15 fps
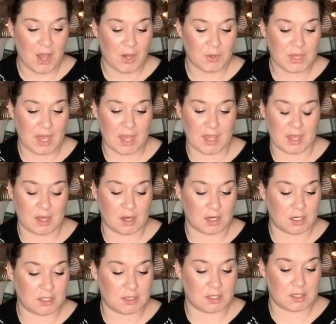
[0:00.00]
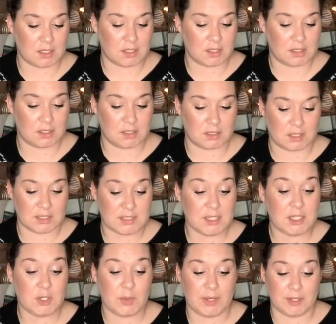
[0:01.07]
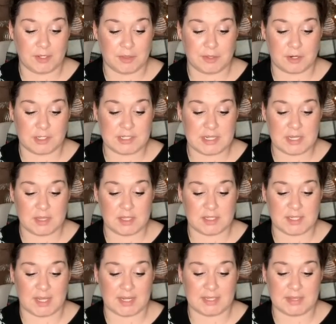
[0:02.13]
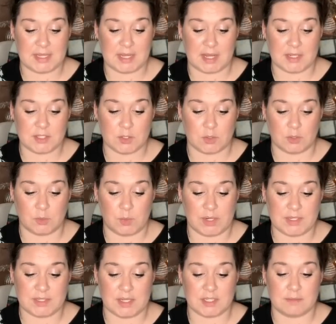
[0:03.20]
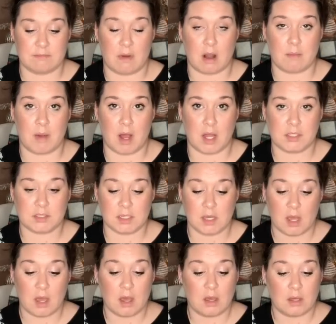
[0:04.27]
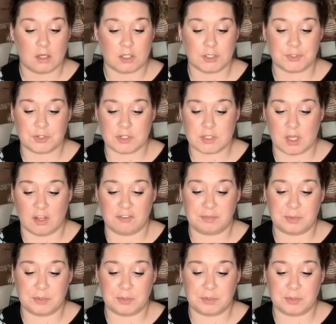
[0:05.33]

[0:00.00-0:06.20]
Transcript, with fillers: Okay, on the, continuing on the 13th, the second thing I sold was this Marmot Ultra Soft